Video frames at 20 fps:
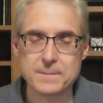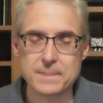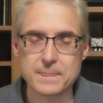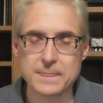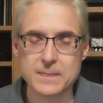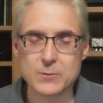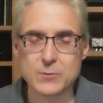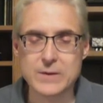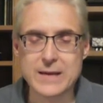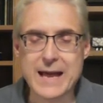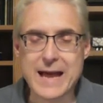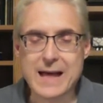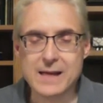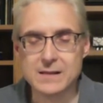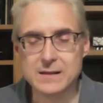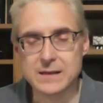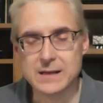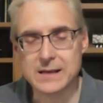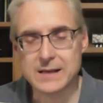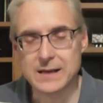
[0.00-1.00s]
The
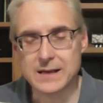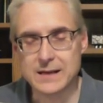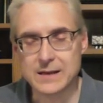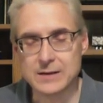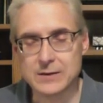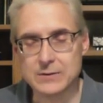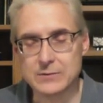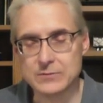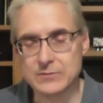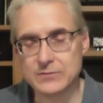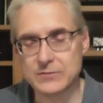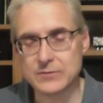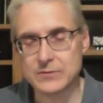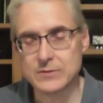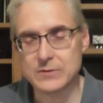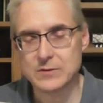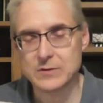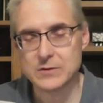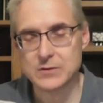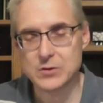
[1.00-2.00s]
reality of
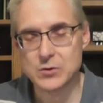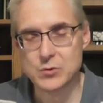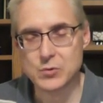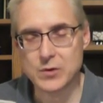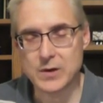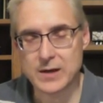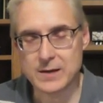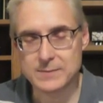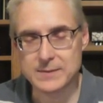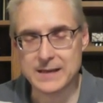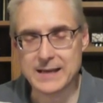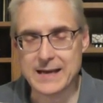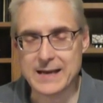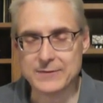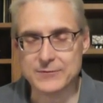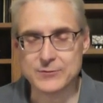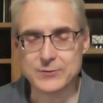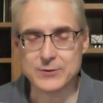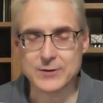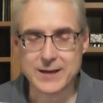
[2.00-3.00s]
you coming
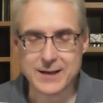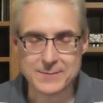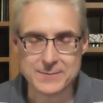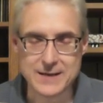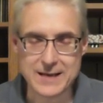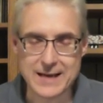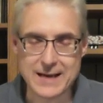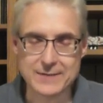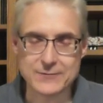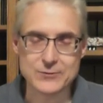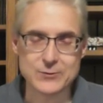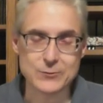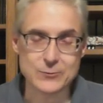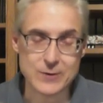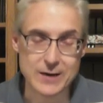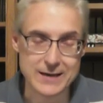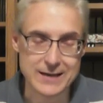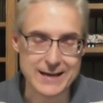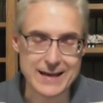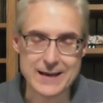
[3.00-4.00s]
after, running
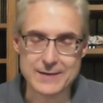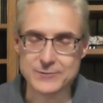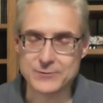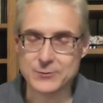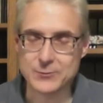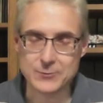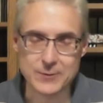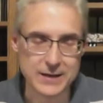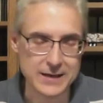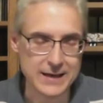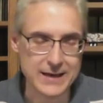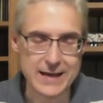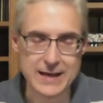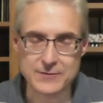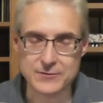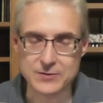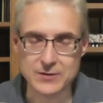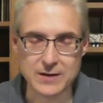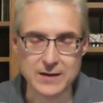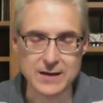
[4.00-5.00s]

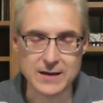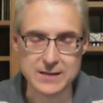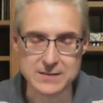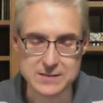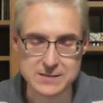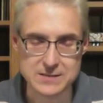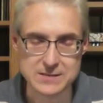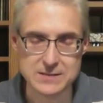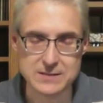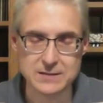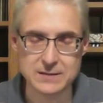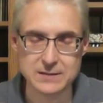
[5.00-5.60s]
after us